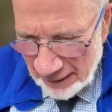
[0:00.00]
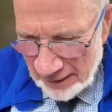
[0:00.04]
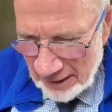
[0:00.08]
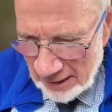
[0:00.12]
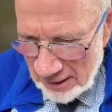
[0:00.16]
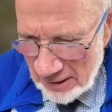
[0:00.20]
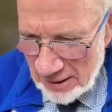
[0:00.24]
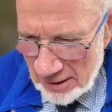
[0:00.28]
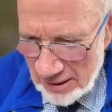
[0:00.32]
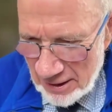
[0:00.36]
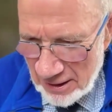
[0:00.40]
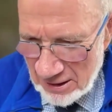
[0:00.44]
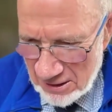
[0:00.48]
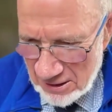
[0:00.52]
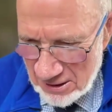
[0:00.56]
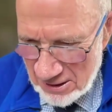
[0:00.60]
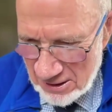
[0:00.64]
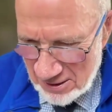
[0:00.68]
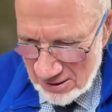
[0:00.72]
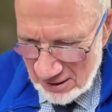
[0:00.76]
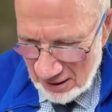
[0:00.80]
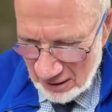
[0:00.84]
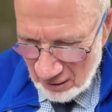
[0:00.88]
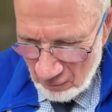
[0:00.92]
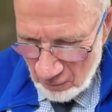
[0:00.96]
And then the
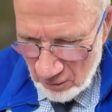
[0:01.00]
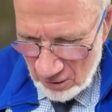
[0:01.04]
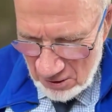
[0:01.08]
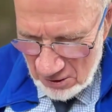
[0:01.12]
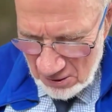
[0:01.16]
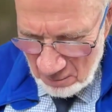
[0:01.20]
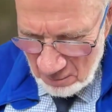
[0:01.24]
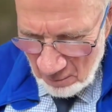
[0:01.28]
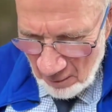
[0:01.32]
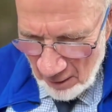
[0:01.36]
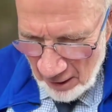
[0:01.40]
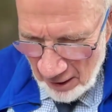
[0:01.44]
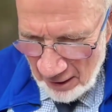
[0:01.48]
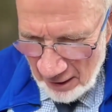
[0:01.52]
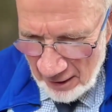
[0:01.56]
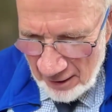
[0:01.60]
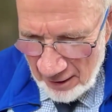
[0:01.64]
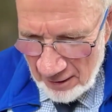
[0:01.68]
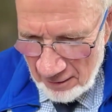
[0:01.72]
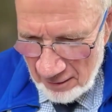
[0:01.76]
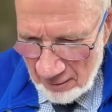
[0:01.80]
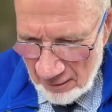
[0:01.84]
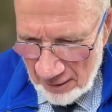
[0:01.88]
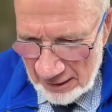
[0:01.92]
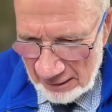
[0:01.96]
next thing was,
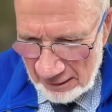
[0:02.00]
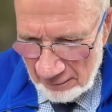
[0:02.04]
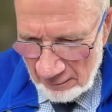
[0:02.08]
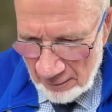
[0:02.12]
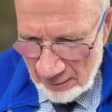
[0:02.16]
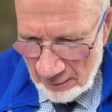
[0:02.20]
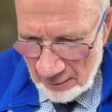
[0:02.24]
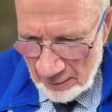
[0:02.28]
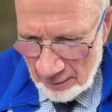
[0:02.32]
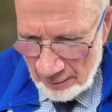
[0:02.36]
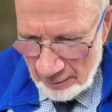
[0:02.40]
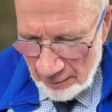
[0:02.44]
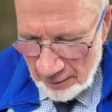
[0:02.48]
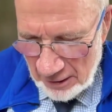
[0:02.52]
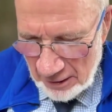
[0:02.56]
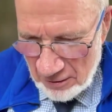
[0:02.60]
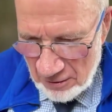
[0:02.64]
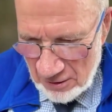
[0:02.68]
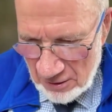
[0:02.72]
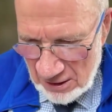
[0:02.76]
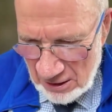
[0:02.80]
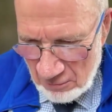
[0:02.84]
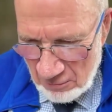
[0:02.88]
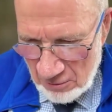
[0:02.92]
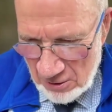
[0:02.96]

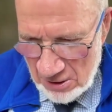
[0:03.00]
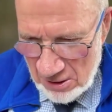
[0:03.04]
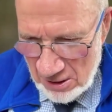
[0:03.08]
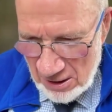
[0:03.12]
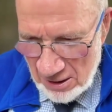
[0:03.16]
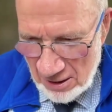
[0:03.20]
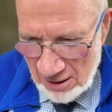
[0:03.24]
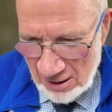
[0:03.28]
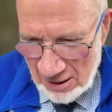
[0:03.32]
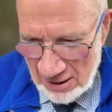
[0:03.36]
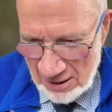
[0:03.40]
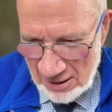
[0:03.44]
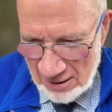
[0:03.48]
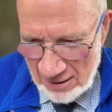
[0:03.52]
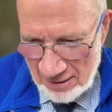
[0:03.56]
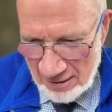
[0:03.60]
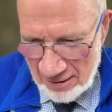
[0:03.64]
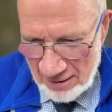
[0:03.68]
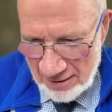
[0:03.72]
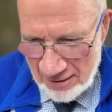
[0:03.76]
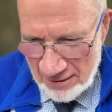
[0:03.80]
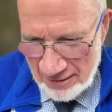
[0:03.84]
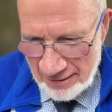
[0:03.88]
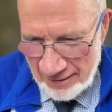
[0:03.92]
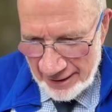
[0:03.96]
because I was
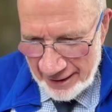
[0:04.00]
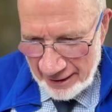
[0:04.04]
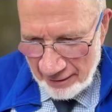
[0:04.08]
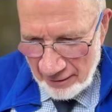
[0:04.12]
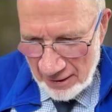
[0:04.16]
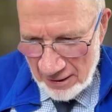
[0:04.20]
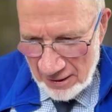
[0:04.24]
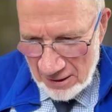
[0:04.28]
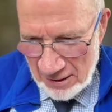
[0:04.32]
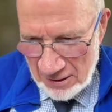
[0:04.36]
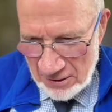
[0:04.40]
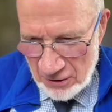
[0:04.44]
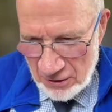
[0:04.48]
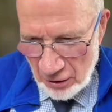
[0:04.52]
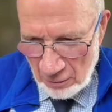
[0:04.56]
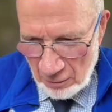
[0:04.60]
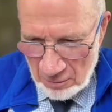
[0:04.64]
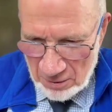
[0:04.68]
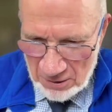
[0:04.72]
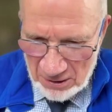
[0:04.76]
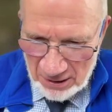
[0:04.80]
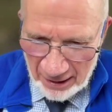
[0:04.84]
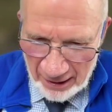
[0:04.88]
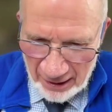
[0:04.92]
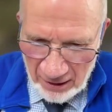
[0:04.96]
now in the
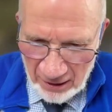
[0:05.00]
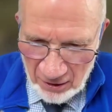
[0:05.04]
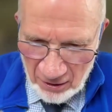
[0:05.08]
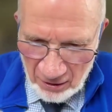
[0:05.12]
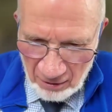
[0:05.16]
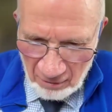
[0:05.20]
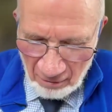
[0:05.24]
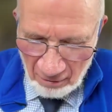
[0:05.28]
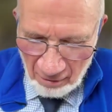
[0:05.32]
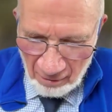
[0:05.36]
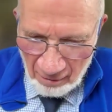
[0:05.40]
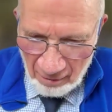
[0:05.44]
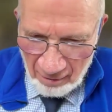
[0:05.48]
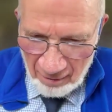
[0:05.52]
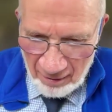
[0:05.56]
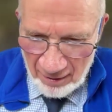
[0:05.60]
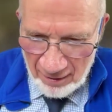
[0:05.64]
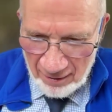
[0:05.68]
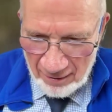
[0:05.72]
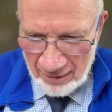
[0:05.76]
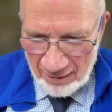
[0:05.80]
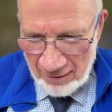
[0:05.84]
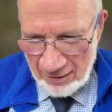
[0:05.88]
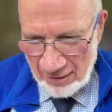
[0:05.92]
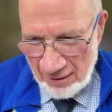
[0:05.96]
top set,
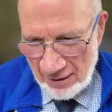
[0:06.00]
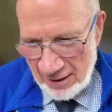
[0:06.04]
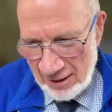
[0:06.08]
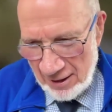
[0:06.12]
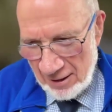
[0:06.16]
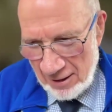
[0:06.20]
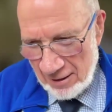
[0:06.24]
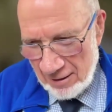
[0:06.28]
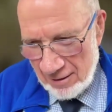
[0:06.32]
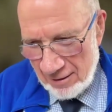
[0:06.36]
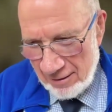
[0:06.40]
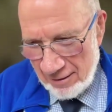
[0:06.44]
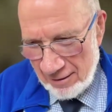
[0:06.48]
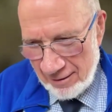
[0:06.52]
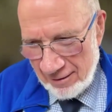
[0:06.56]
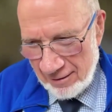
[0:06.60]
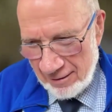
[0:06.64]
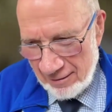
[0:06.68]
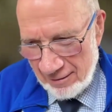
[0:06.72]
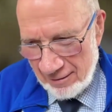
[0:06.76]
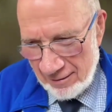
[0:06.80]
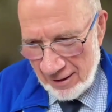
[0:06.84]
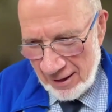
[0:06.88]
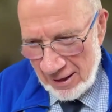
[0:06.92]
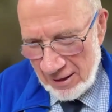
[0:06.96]
the
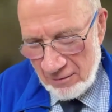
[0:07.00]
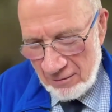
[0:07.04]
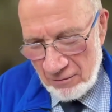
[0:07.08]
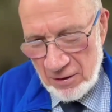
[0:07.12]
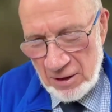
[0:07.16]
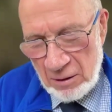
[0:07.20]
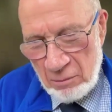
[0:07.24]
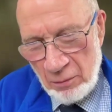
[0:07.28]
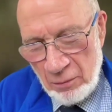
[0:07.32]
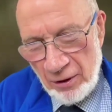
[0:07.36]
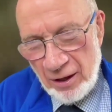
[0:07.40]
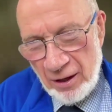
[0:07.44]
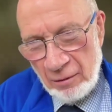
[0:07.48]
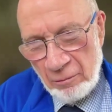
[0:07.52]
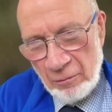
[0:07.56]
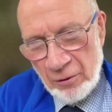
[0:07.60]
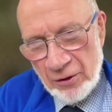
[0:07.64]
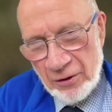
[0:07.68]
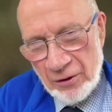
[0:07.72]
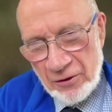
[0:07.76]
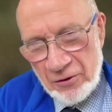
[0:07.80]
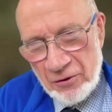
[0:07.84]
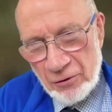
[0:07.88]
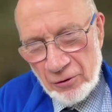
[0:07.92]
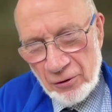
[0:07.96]
head of
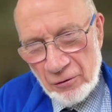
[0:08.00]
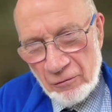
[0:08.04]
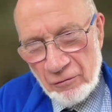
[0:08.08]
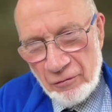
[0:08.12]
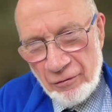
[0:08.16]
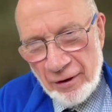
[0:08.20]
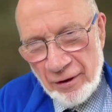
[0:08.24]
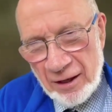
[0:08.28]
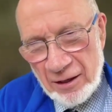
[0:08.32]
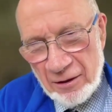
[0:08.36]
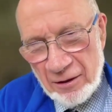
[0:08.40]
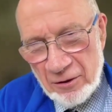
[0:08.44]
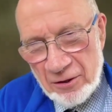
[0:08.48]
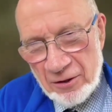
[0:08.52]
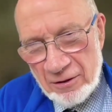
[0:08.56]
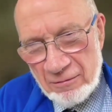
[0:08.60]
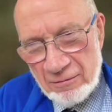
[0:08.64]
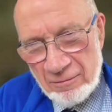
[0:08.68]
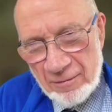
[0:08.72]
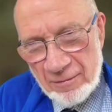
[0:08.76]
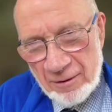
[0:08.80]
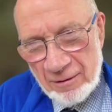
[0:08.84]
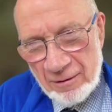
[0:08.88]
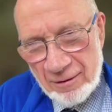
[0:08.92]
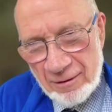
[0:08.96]
department taught French,
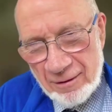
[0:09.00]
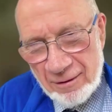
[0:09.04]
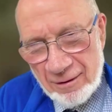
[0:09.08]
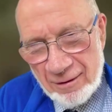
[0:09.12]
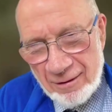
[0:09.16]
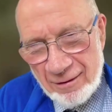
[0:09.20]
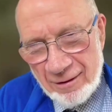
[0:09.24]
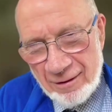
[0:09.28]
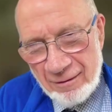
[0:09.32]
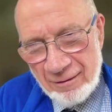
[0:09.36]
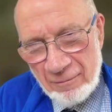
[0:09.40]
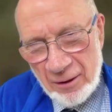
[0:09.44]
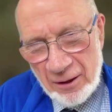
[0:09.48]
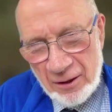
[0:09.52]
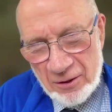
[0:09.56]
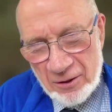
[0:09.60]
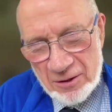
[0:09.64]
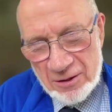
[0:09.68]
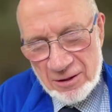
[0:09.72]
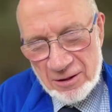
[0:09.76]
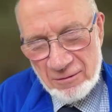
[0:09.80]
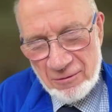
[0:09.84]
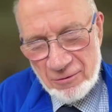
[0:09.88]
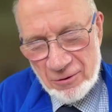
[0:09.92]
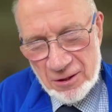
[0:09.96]

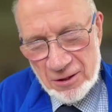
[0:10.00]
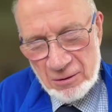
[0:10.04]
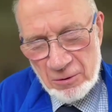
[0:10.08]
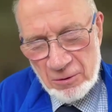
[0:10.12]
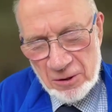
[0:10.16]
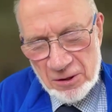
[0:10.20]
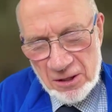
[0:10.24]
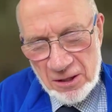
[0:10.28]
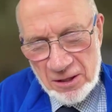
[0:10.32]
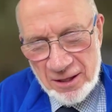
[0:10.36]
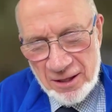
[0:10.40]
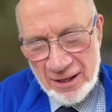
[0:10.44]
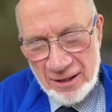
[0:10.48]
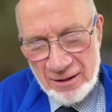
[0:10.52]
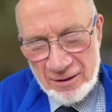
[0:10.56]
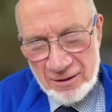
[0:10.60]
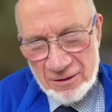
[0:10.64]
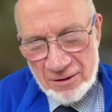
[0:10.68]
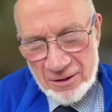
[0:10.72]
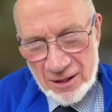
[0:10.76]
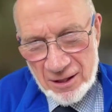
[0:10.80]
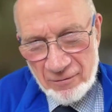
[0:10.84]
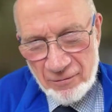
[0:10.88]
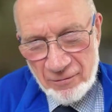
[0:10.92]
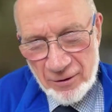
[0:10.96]
because of course there was a
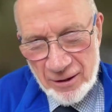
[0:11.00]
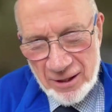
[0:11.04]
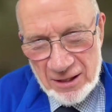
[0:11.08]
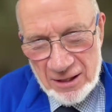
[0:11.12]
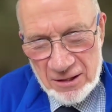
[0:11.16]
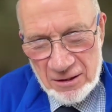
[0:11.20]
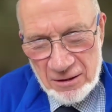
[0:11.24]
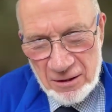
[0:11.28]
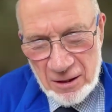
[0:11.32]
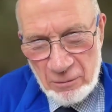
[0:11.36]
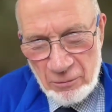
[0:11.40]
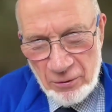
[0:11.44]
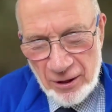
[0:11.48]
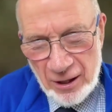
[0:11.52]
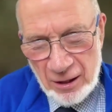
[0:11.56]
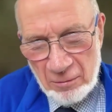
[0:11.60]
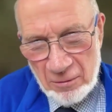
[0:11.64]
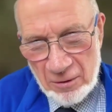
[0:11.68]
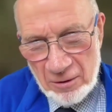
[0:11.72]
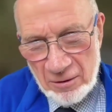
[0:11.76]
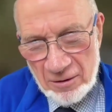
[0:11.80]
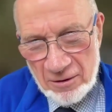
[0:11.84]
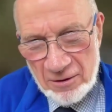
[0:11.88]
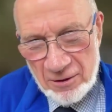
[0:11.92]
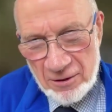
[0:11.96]
tendency for heads of
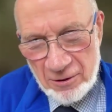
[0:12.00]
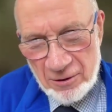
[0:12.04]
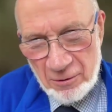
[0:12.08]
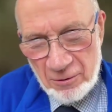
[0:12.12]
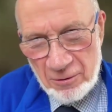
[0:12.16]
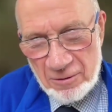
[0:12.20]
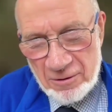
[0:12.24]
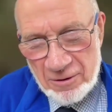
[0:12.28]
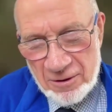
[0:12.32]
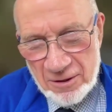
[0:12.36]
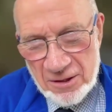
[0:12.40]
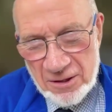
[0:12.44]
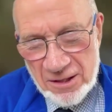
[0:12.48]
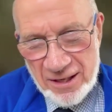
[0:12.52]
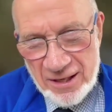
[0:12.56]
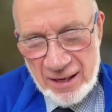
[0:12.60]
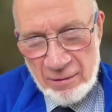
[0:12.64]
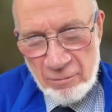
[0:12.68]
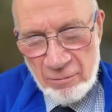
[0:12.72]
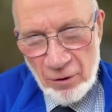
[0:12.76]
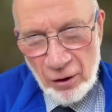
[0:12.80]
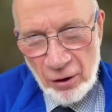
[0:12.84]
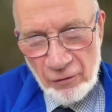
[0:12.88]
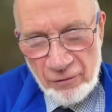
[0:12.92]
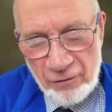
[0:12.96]
department to
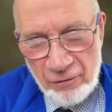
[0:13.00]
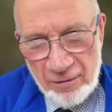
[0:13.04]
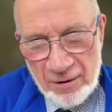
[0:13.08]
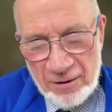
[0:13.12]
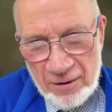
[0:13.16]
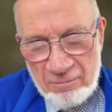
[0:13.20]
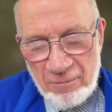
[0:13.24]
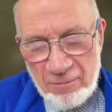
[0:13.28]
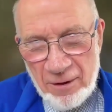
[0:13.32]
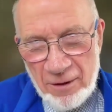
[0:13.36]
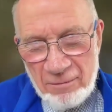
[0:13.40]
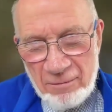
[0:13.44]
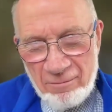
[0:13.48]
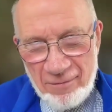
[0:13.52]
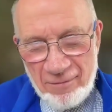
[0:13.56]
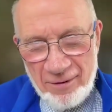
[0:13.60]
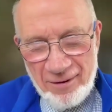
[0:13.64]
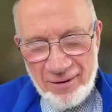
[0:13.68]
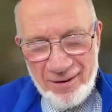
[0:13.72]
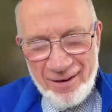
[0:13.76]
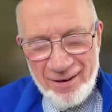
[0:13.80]
skim off the